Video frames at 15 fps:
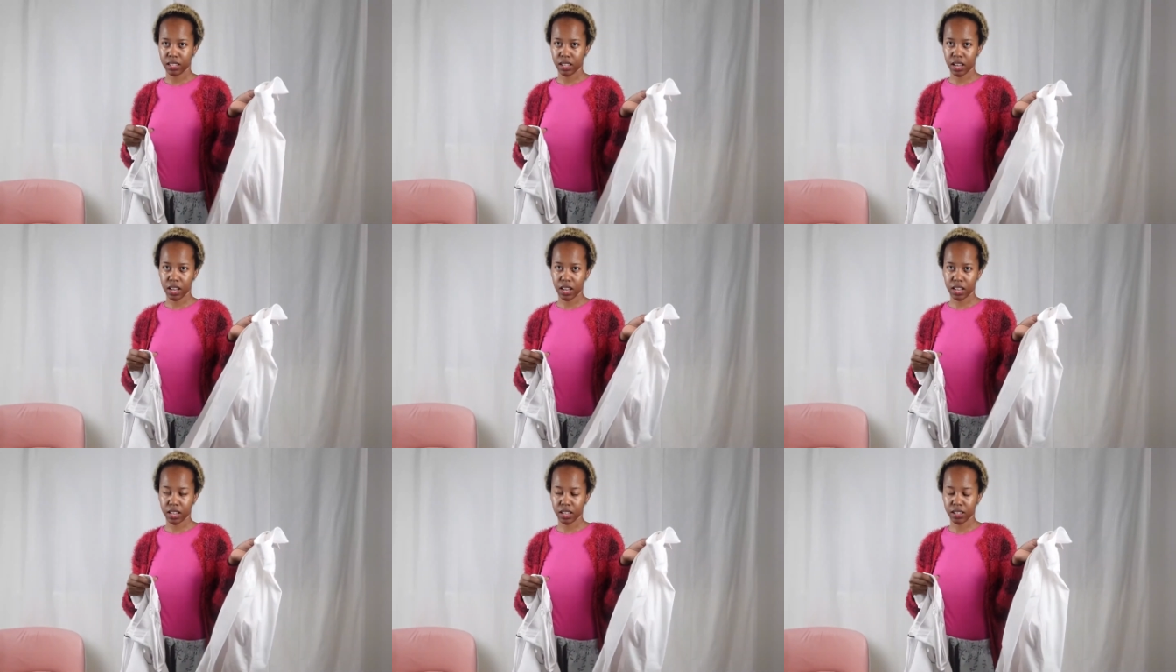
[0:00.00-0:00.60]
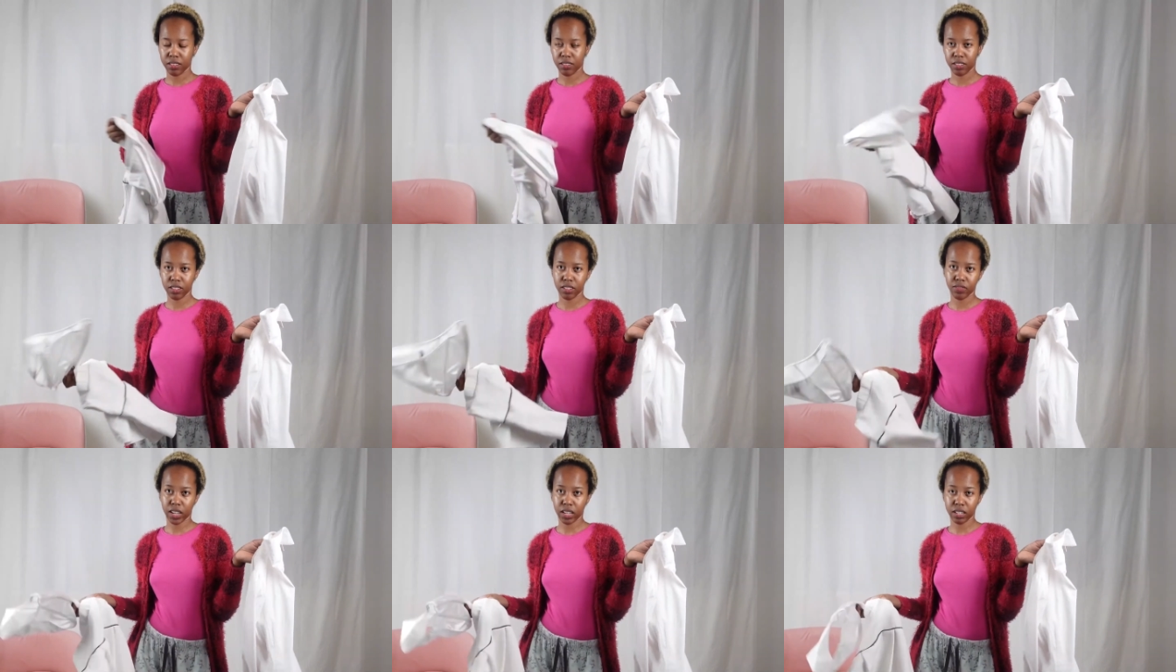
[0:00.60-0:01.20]
Uh,
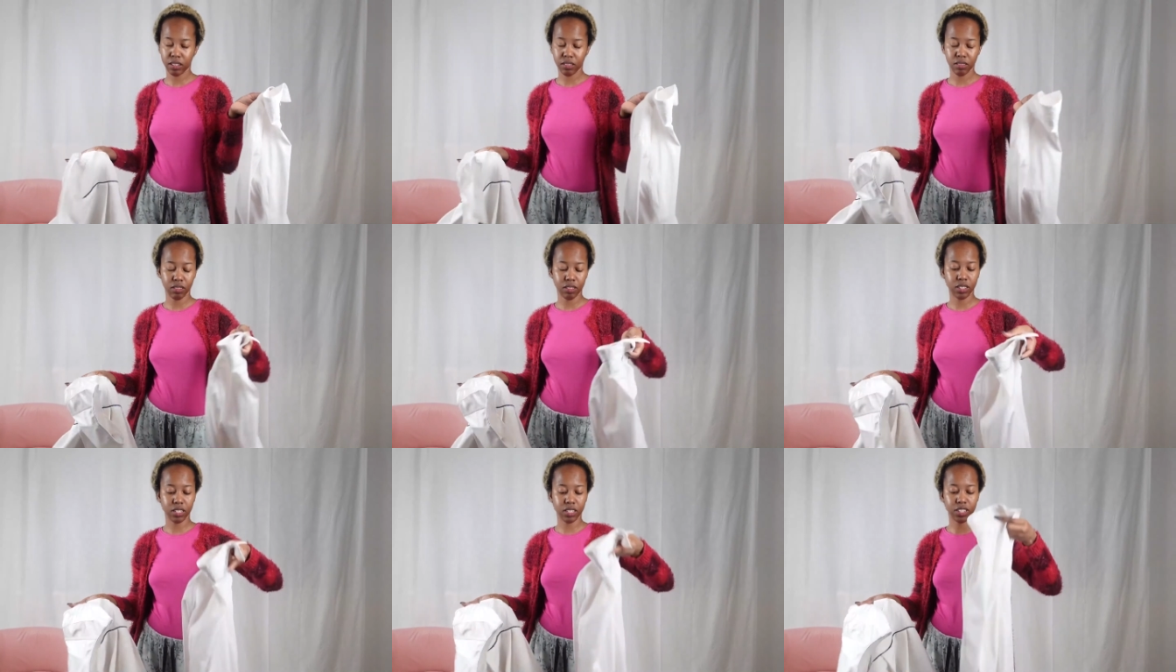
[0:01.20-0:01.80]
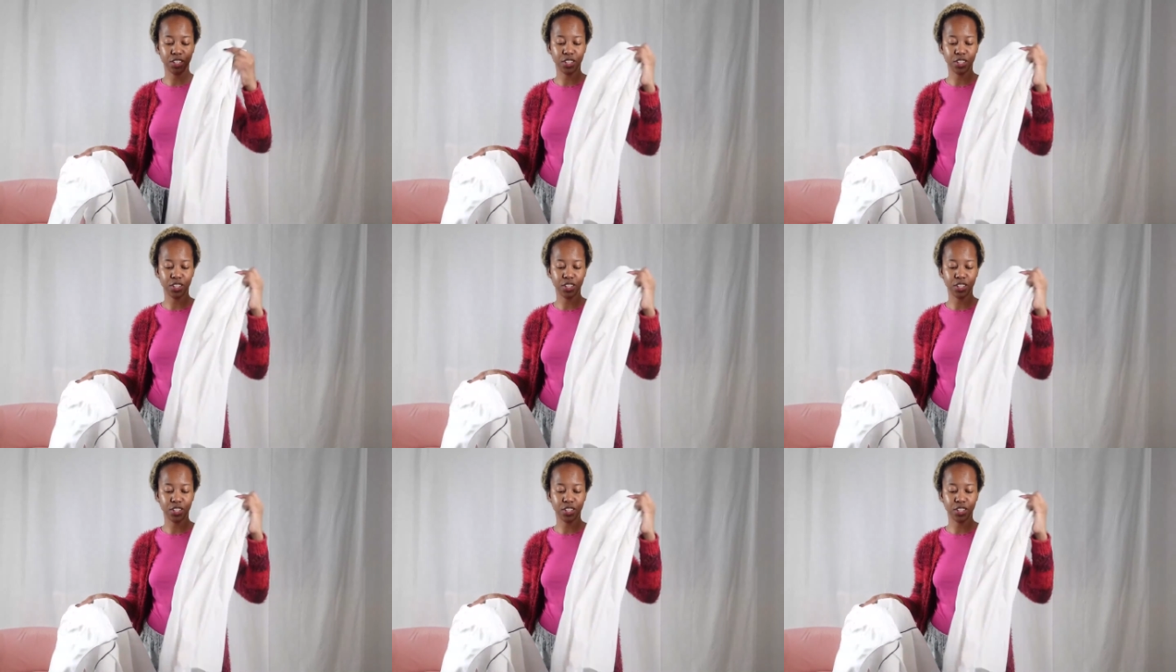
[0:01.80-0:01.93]
just find it in the